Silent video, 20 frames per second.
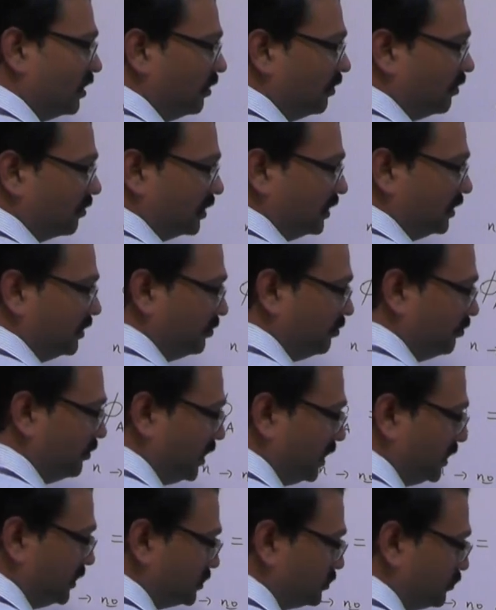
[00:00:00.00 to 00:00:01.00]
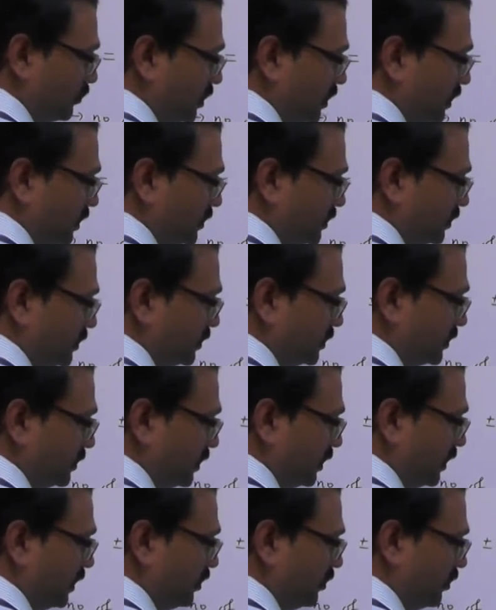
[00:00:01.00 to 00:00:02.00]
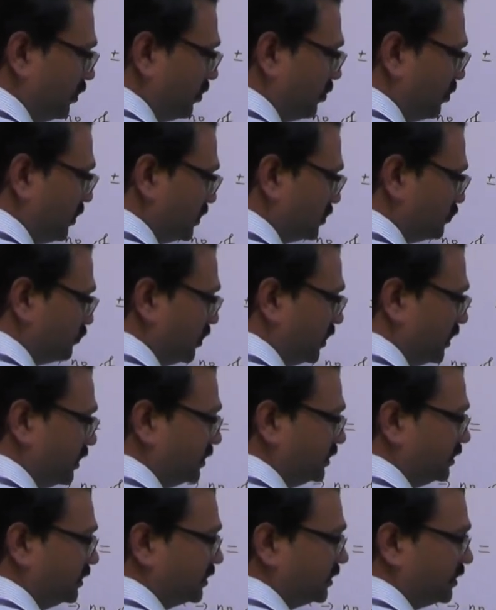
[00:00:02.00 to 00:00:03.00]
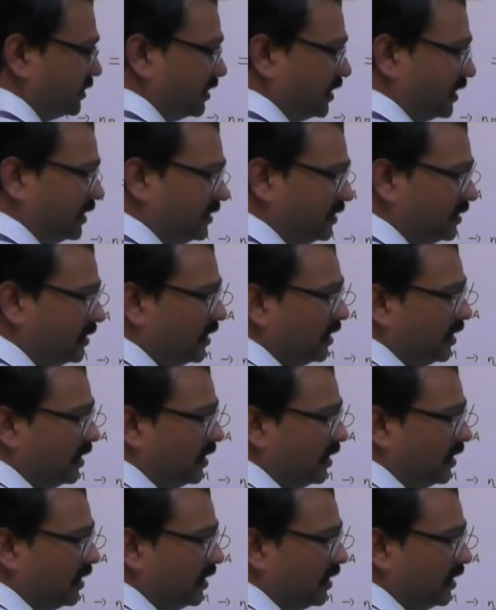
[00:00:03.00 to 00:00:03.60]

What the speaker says: Okay, minus 180 degree line or plus 180 degree line,